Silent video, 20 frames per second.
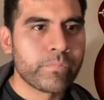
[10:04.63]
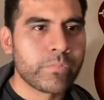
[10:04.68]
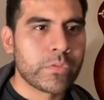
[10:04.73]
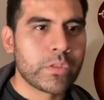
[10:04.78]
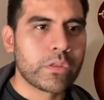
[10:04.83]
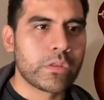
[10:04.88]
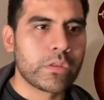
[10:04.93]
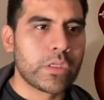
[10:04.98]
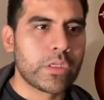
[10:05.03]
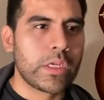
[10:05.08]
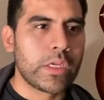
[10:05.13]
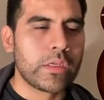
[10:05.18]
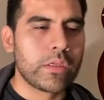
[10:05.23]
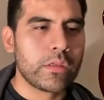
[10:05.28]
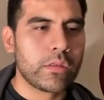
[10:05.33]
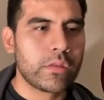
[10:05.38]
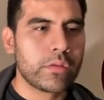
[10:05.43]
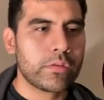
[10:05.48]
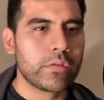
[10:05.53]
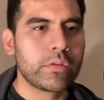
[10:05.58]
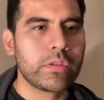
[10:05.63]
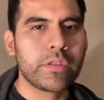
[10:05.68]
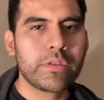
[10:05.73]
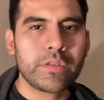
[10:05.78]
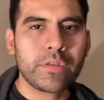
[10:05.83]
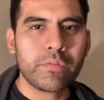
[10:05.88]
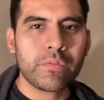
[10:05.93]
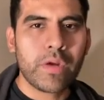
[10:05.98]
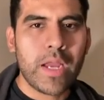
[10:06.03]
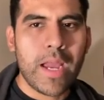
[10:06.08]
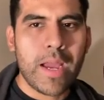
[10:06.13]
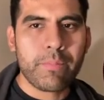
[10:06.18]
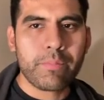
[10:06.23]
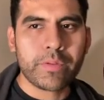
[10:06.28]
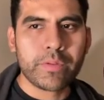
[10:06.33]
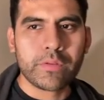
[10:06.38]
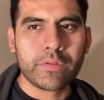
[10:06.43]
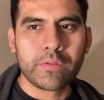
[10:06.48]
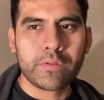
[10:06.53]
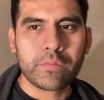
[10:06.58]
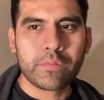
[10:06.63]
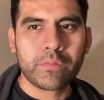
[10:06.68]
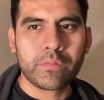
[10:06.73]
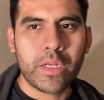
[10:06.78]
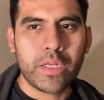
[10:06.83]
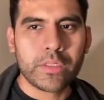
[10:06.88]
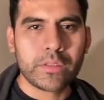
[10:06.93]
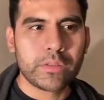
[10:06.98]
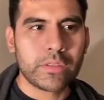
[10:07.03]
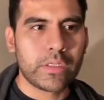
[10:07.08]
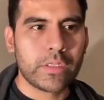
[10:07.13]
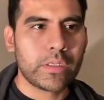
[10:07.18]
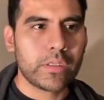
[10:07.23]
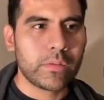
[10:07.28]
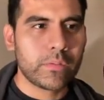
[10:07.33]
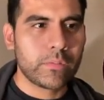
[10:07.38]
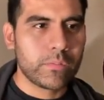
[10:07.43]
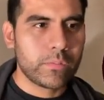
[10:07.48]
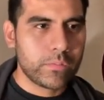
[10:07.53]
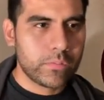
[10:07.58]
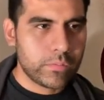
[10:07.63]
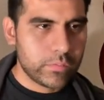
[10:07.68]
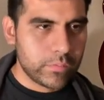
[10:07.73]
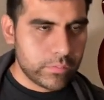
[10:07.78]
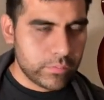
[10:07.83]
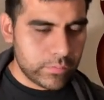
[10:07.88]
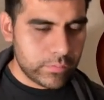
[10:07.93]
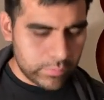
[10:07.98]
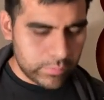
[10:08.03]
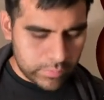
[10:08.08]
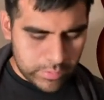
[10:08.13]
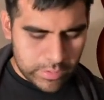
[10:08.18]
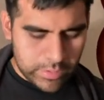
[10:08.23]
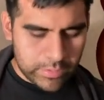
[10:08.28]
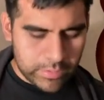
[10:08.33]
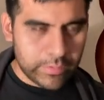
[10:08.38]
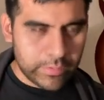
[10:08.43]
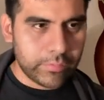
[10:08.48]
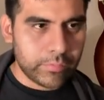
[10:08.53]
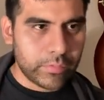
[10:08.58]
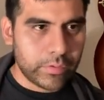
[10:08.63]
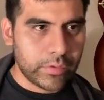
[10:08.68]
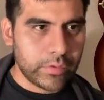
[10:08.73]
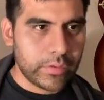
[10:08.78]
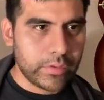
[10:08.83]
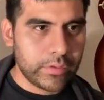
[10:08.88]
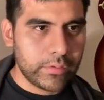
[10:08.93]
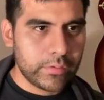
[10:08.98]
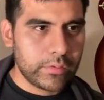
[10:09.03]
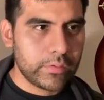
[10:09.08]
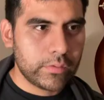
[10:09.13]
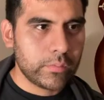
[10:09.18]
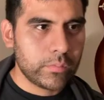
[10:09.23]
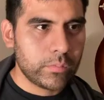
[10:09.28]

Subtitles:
Okay, so let's see what happens right there. Let's run this.